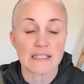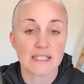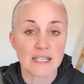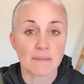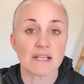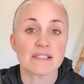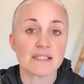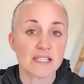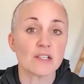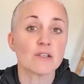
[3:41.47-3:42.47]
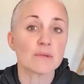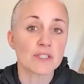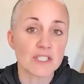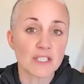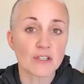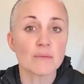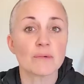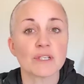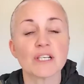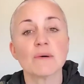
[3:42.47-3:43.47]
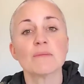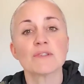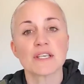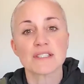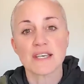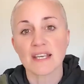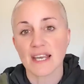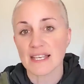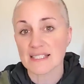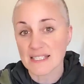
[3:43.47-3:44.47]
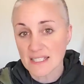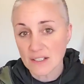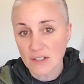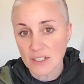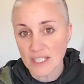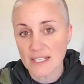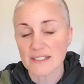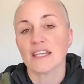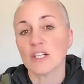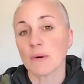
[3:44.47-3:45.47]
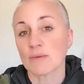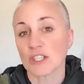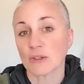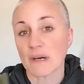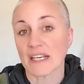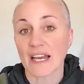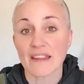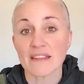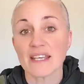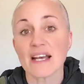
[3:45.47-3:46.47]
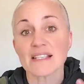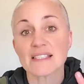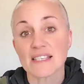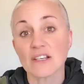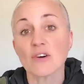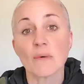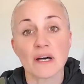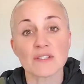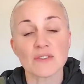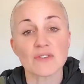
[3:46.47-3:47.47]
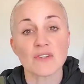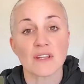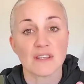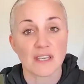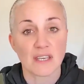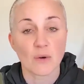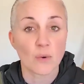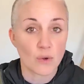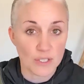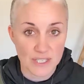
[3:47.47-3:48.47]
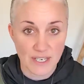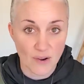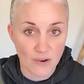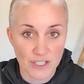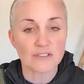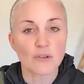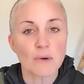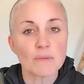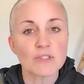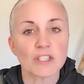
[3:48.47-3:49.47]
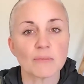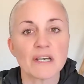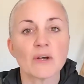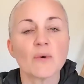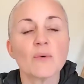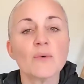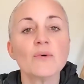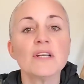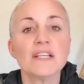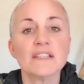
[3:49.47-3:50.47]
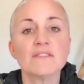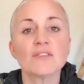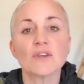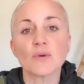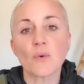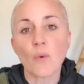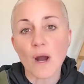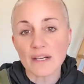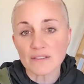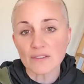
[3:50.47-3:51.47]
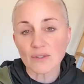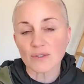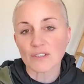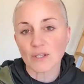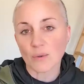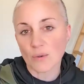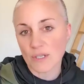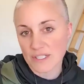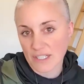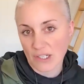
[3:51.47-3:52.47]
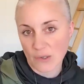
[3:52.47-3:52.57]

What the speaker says: It's called 5x5 because we're going to do it in 5 days and we're going to drink it each day. We're going to drink 5 glasses of carrot juice. We are going to drink 1.25 liters of carrot juice.